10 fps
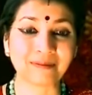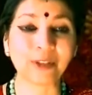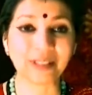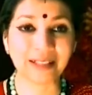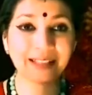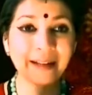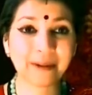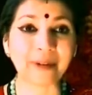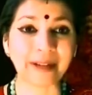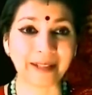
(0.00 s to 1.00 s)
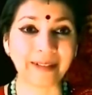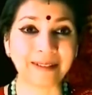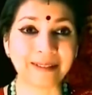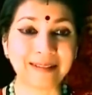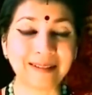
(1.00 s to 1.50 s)
You can stay away,
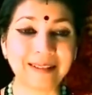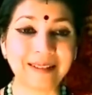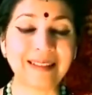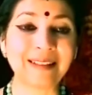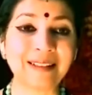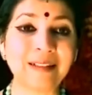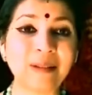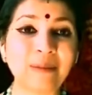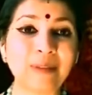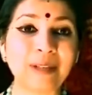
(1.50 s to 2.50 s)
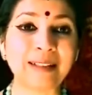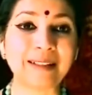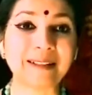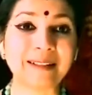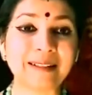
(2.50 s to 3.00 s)

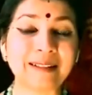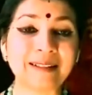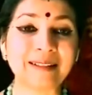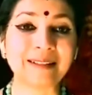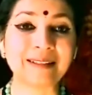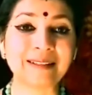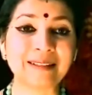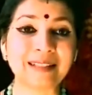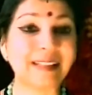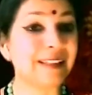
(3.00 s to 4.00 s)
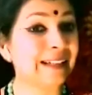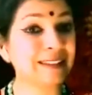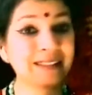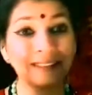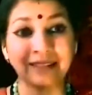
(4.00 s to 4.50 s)
and
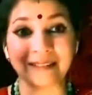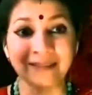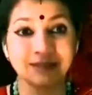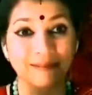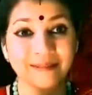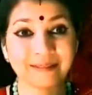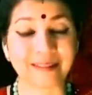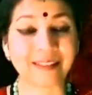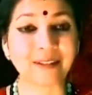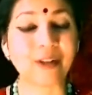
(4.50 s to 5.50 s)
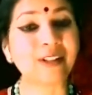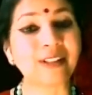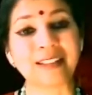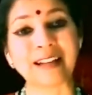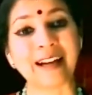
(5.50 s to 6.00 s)
let the
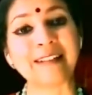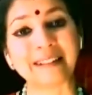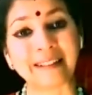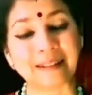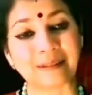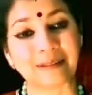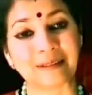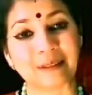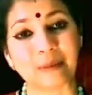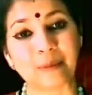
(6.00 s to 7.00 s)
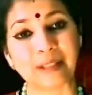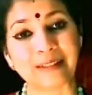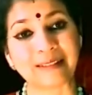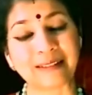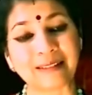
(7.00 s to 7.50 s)
goddess handle it,
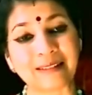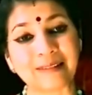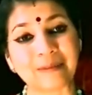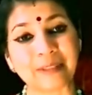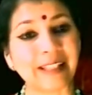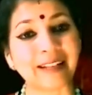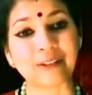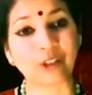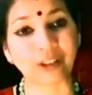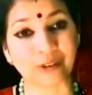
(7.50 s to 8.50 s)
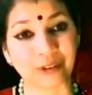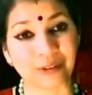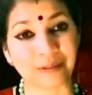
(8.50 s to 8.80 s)
but we can't judge.